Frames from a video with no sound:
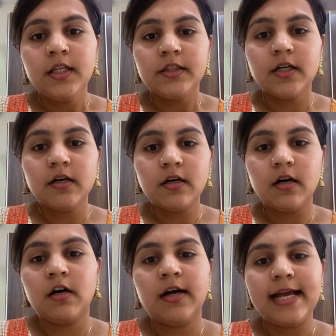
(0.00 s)

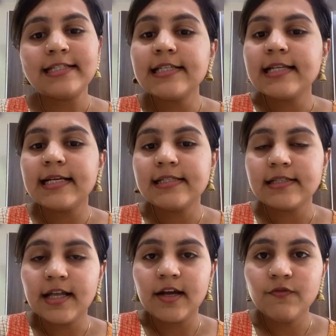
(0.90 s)
The exercises
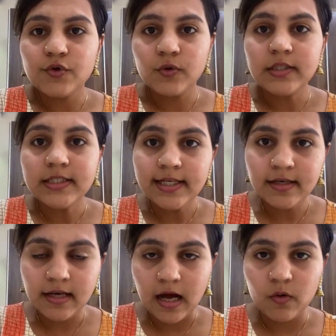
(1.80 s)
that I've told till
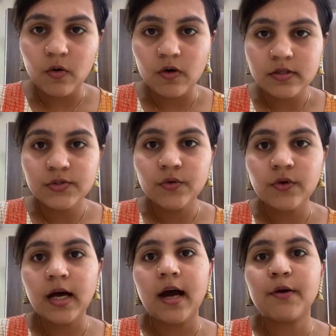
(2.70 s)
now
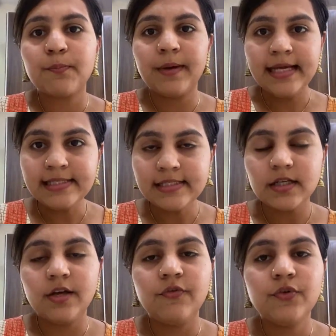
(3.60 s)
also are best
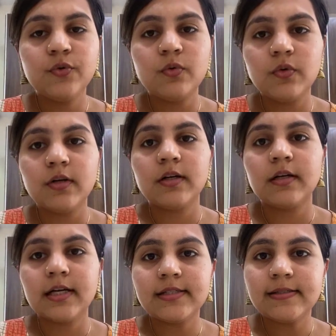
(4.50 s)
if you
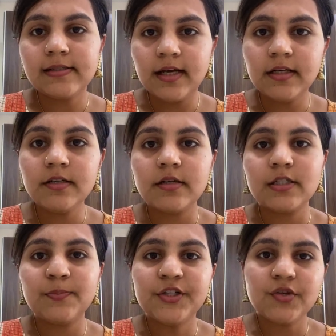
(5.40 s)
consult a
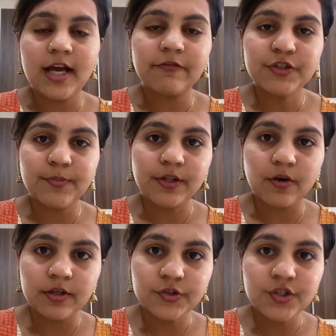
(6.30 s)
speech language
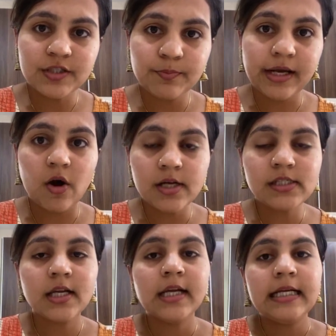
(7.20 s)
pathologist, because